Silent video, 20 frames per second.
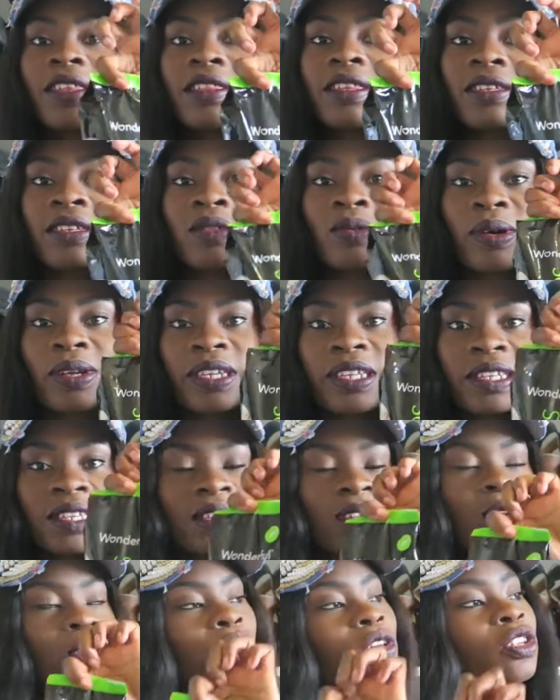This one is
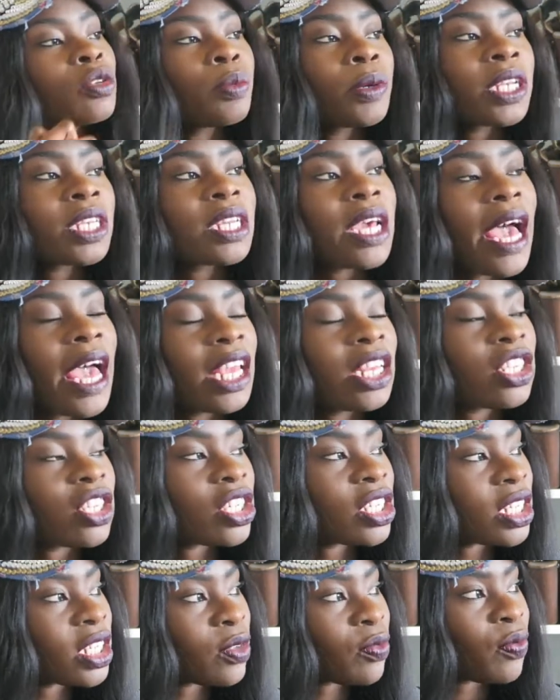closed, but I
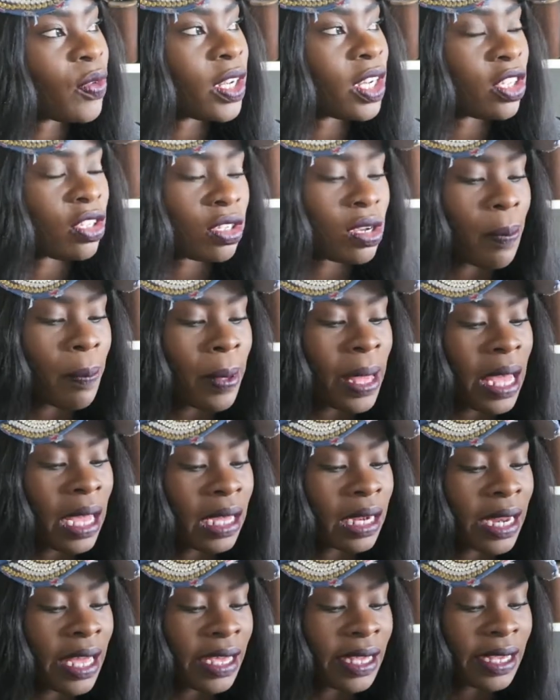just finished a
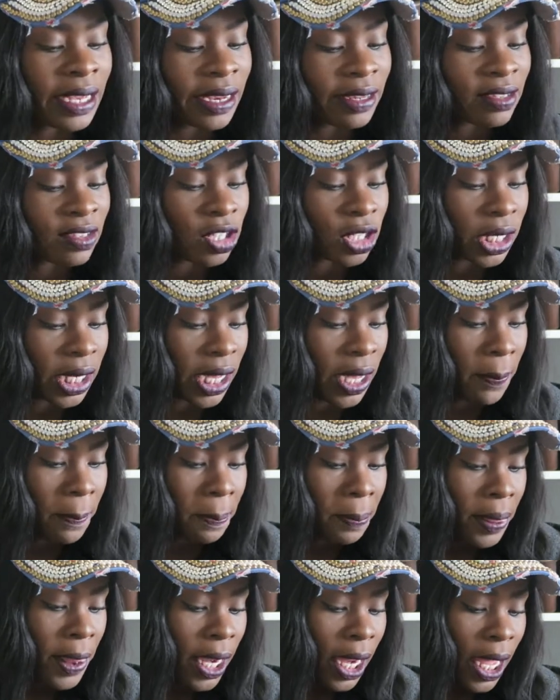pack like yesterday,
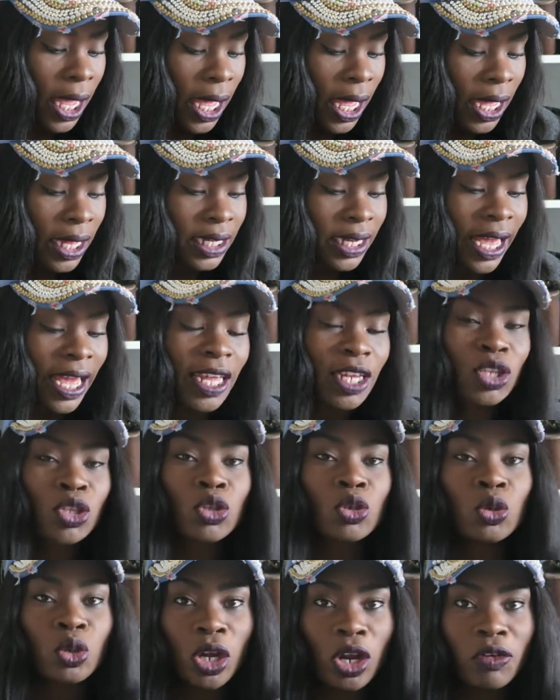and I
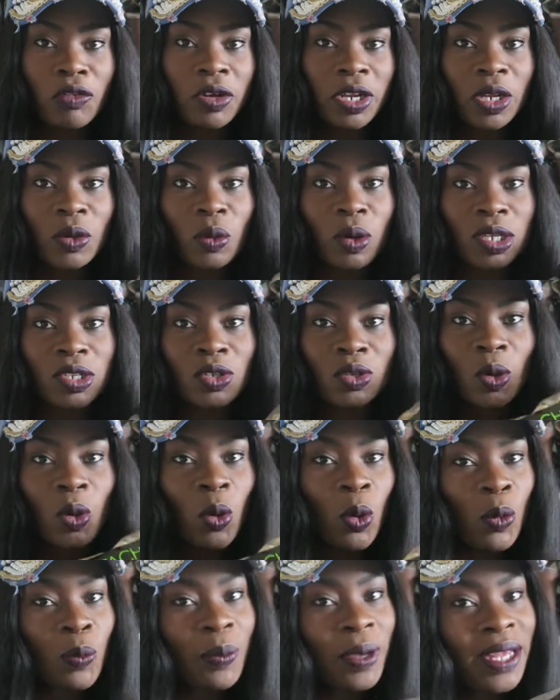do not really want to
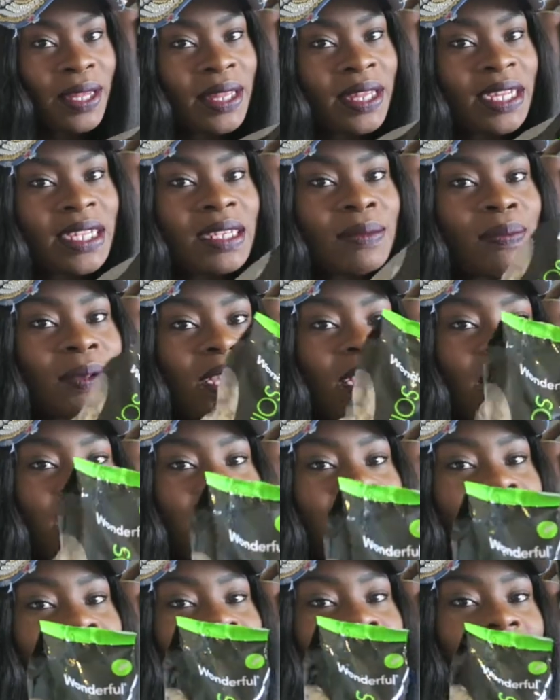open this,
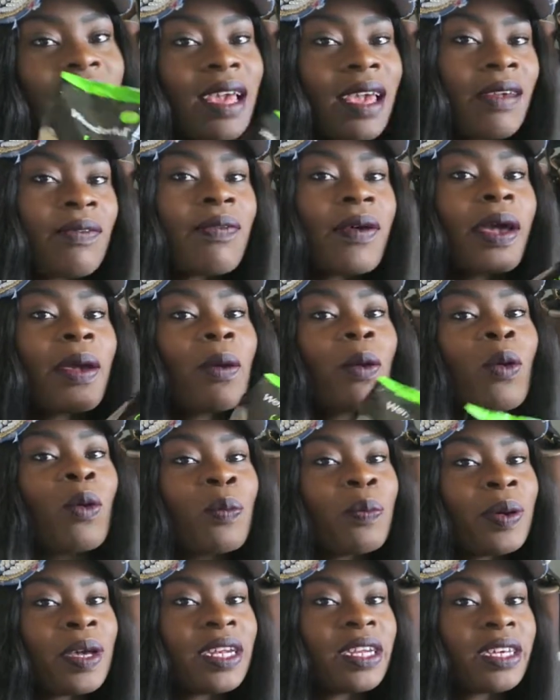because if I
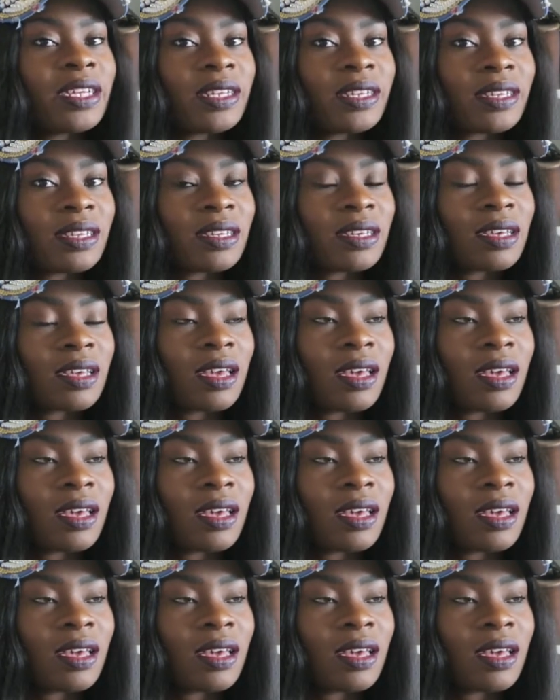open it,